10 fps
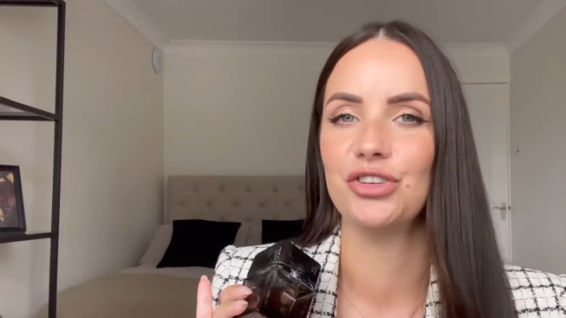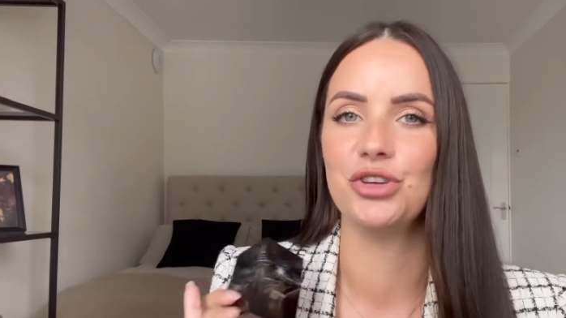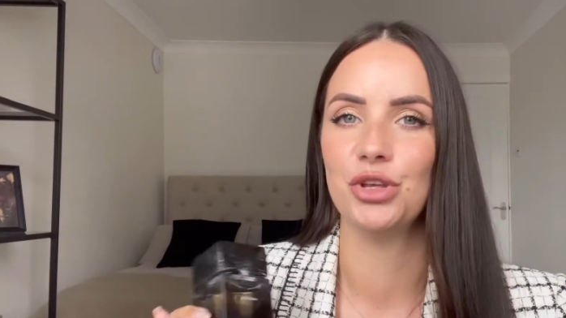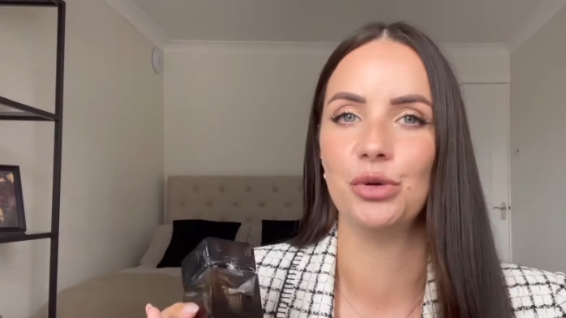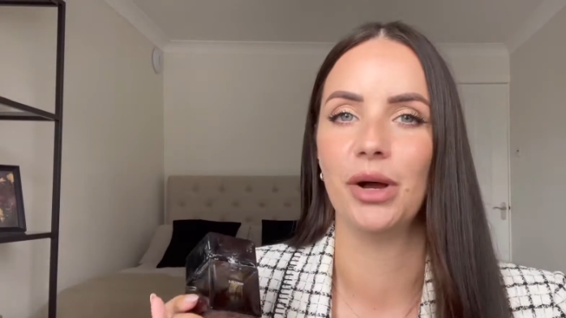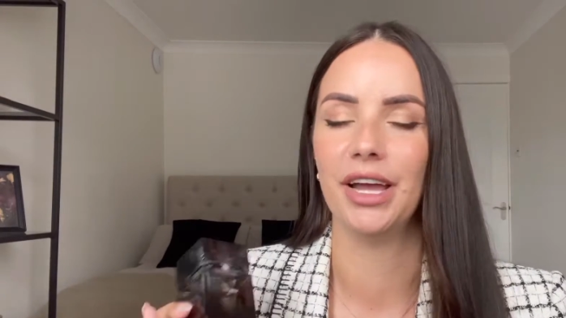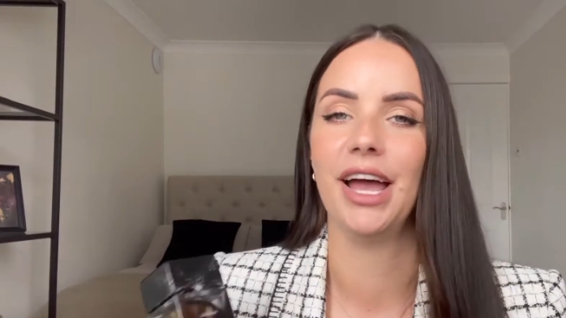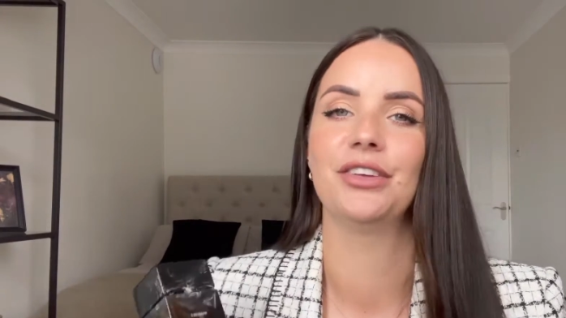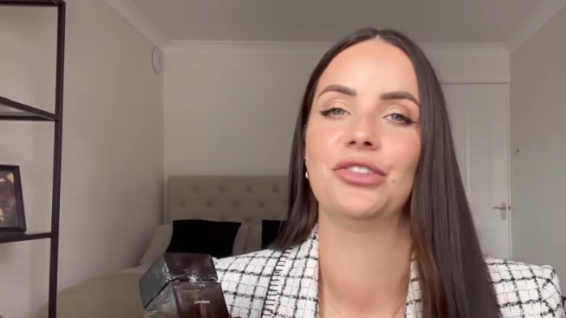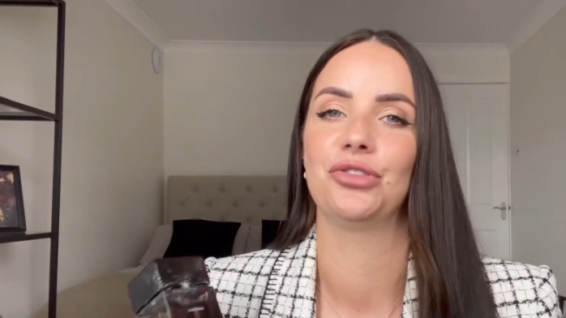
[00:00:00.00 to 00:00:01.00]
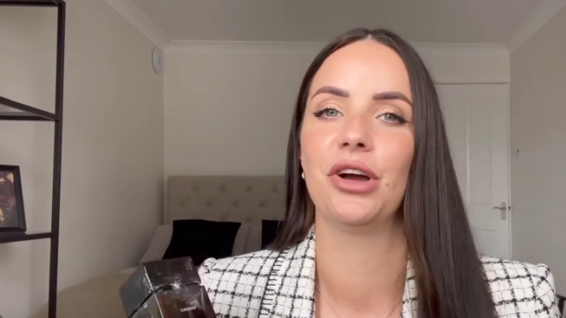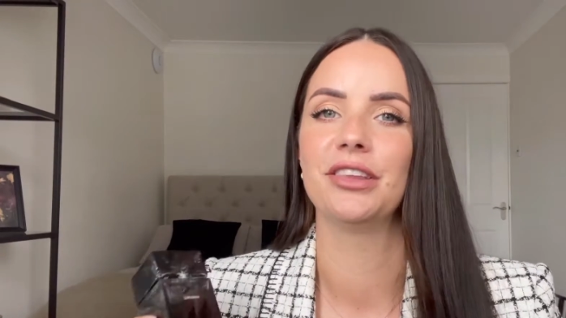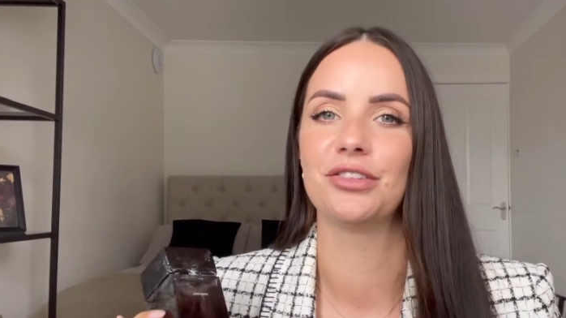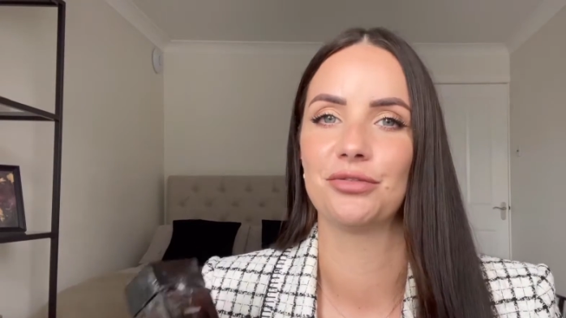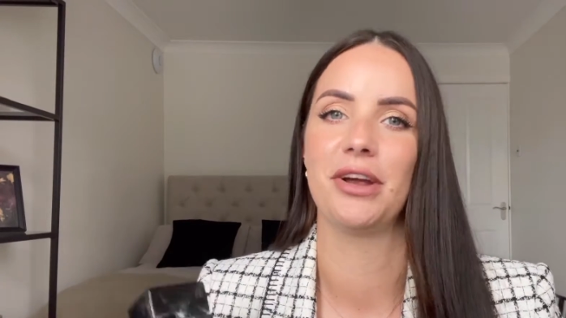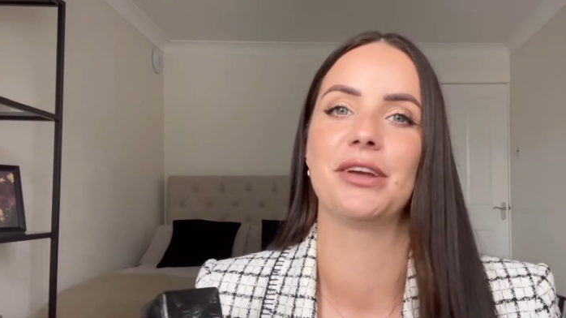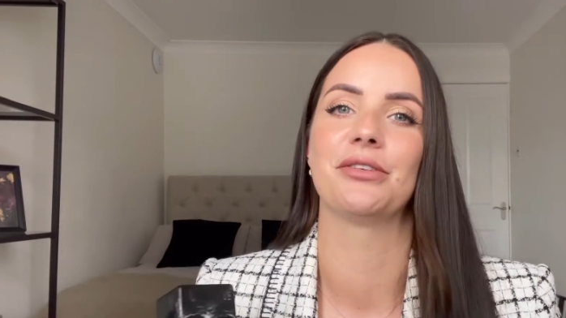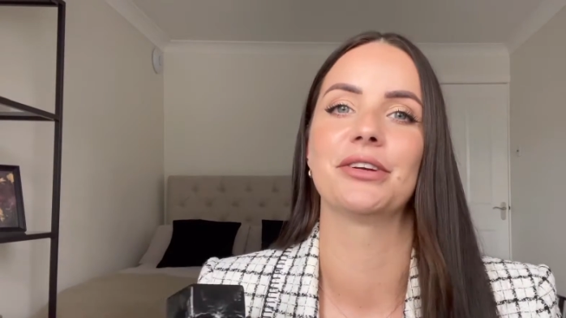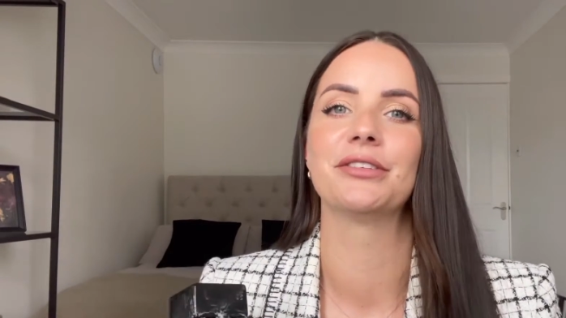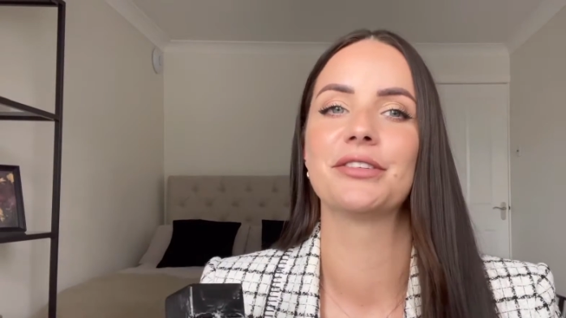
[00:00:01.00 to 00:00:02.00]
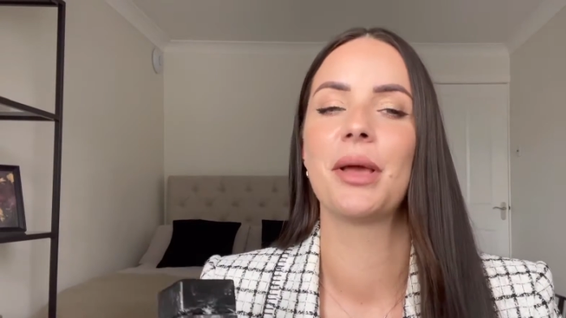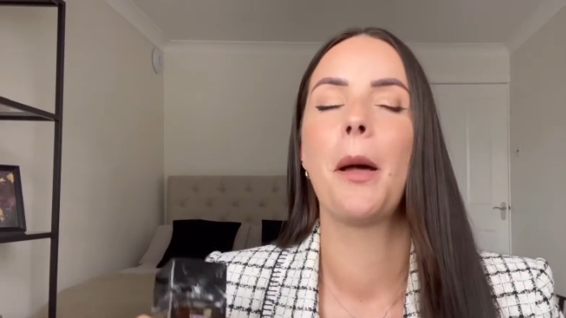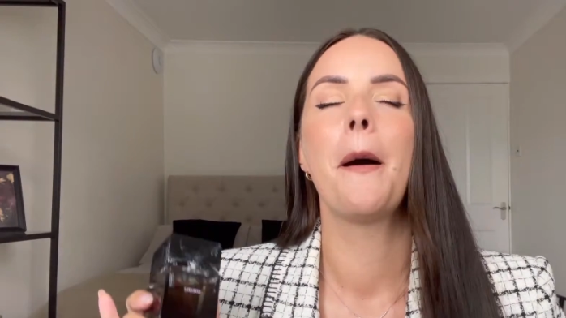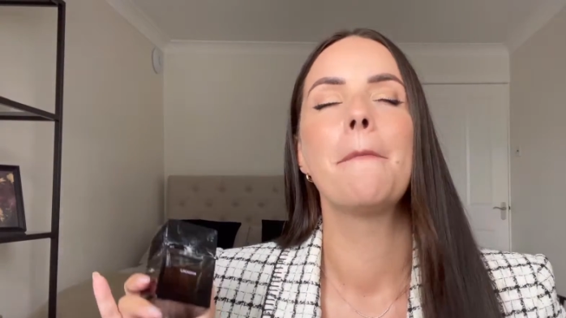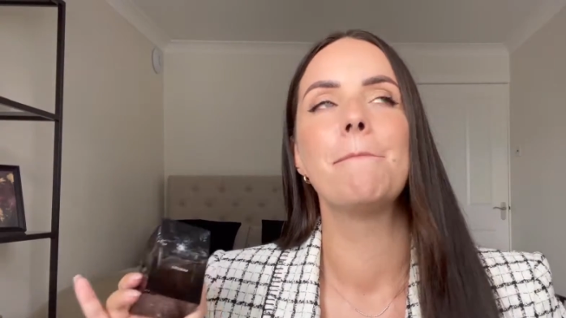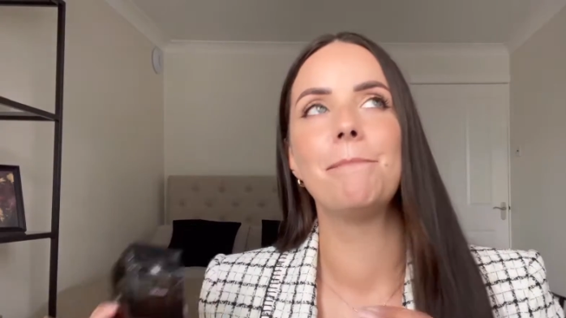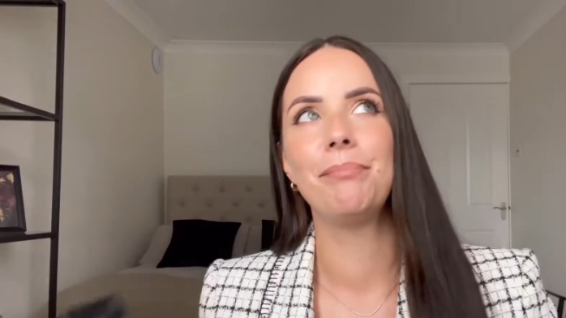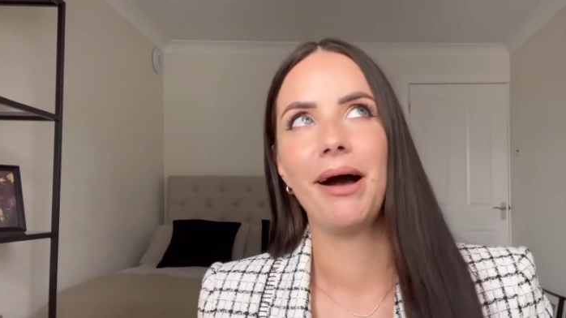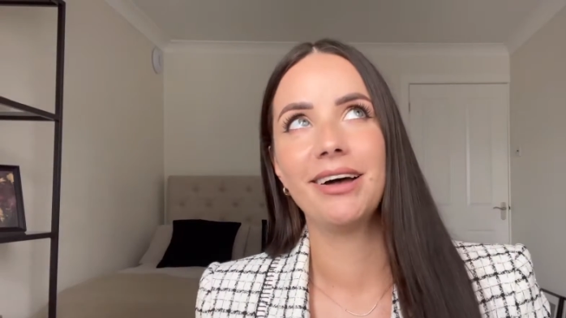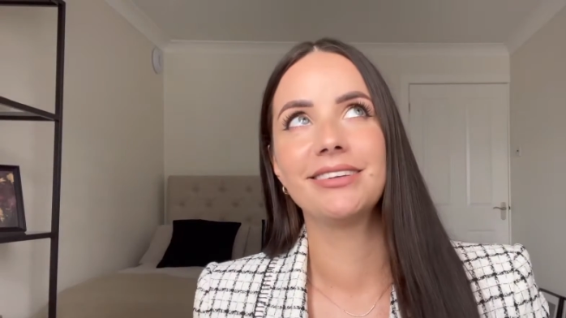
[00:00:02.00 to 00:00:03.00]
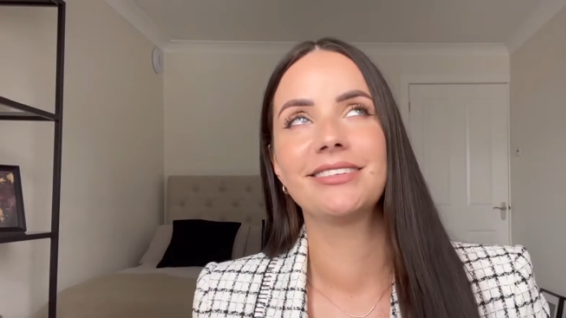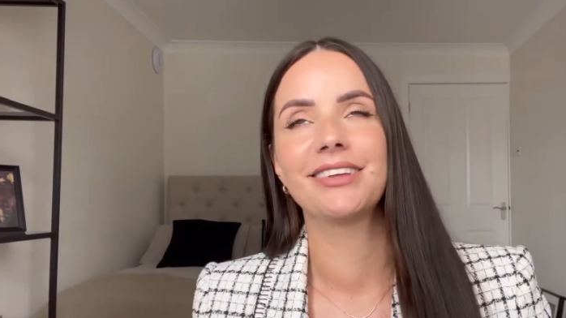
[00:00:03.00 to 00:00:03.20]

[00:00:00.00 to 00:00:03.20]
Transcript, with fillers: knew I had to try this fragrance. But